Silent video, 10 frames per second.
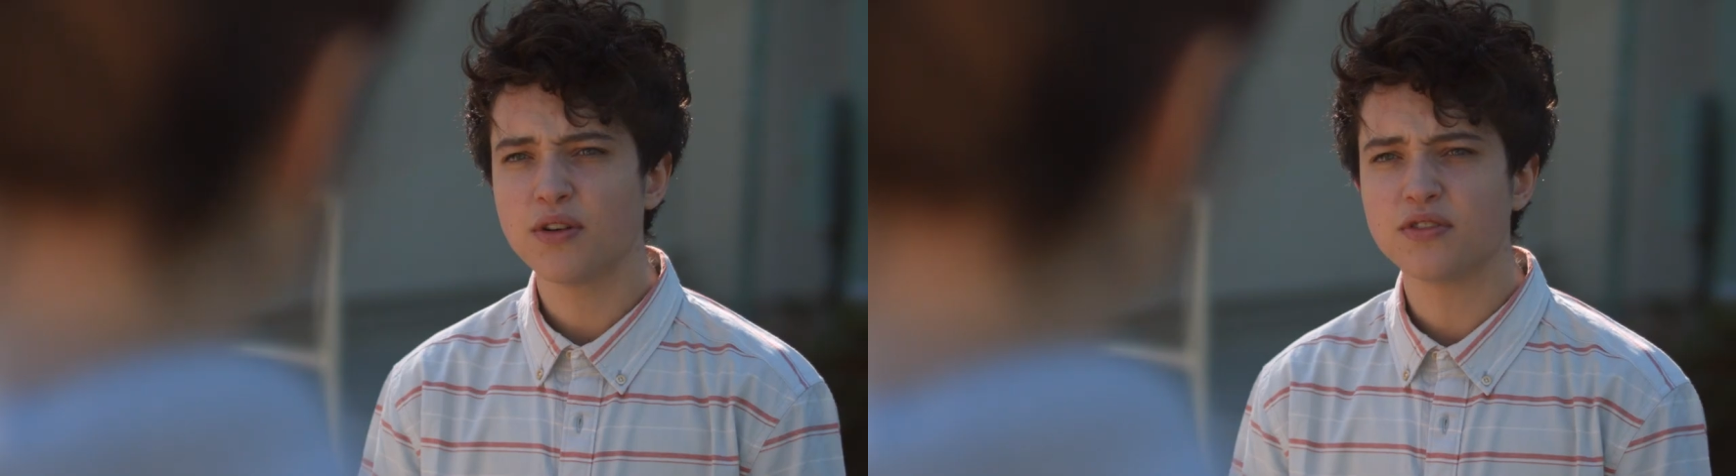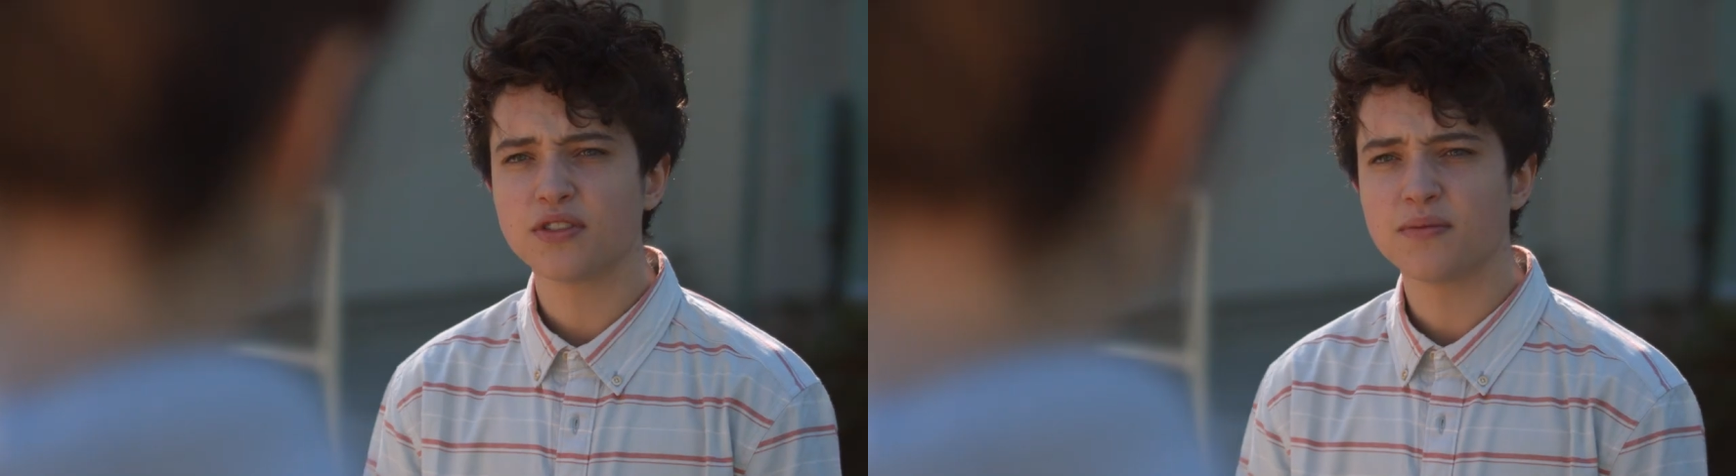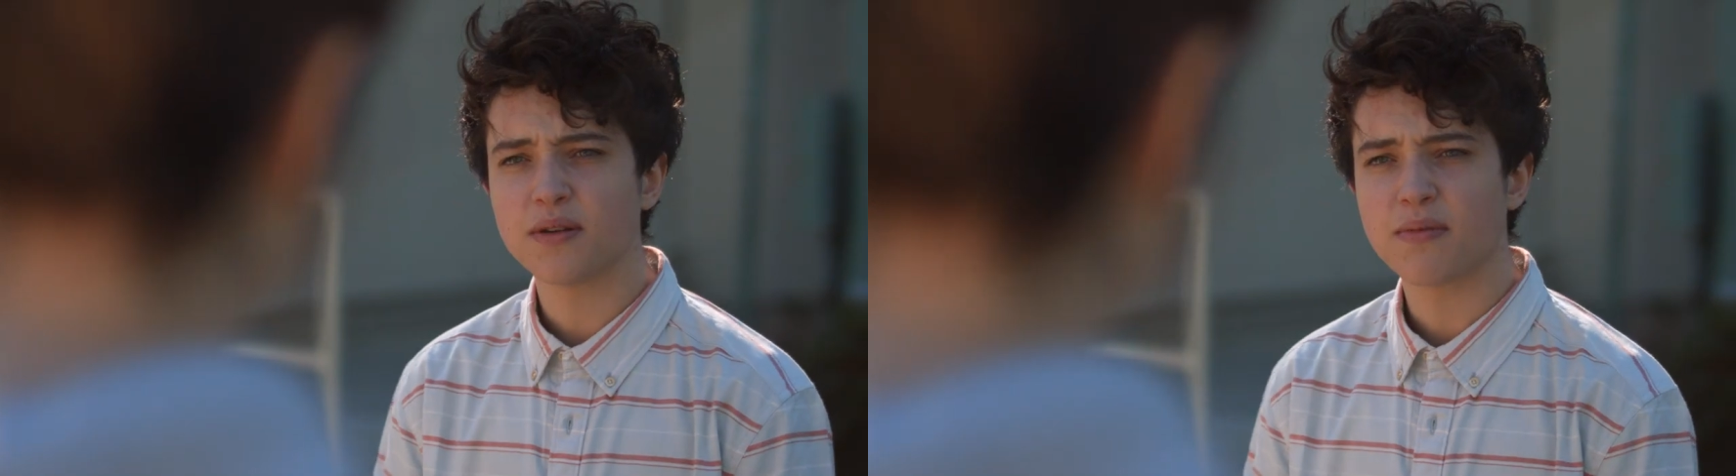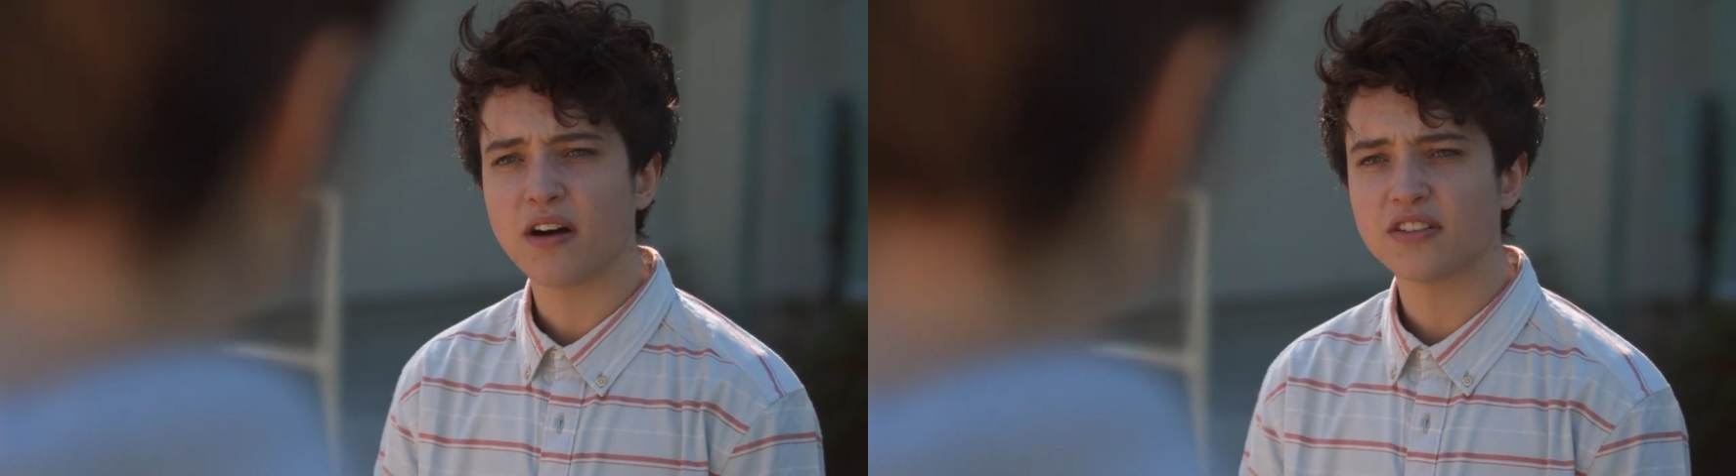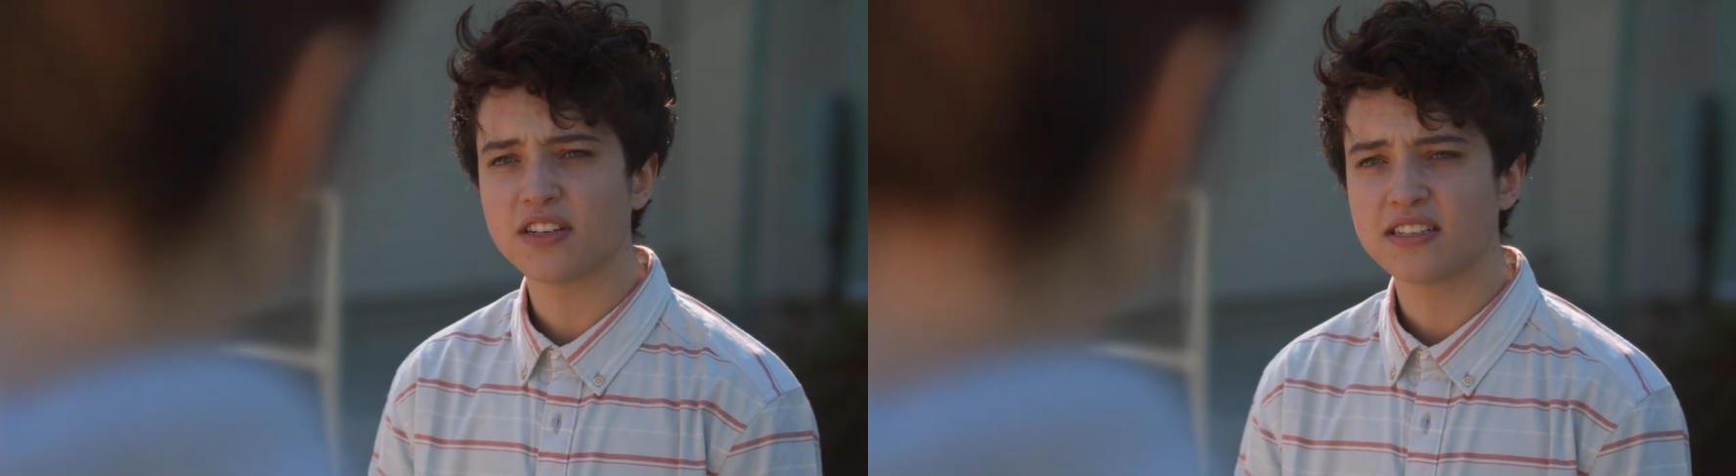one who should be
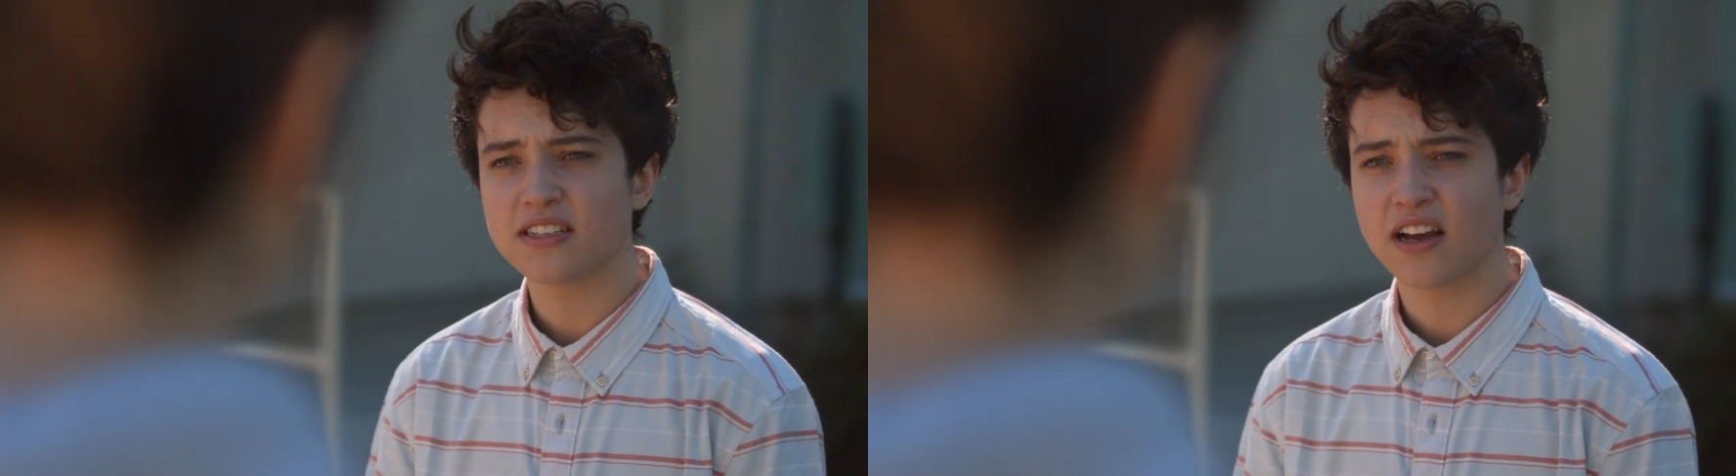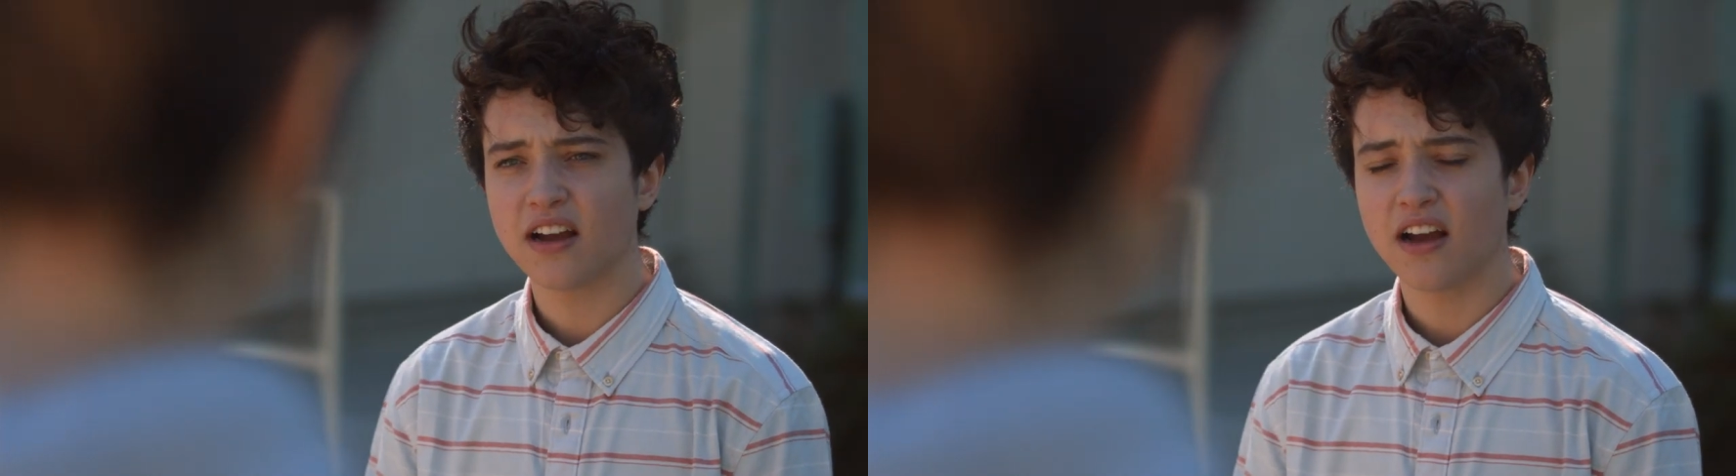apologizing.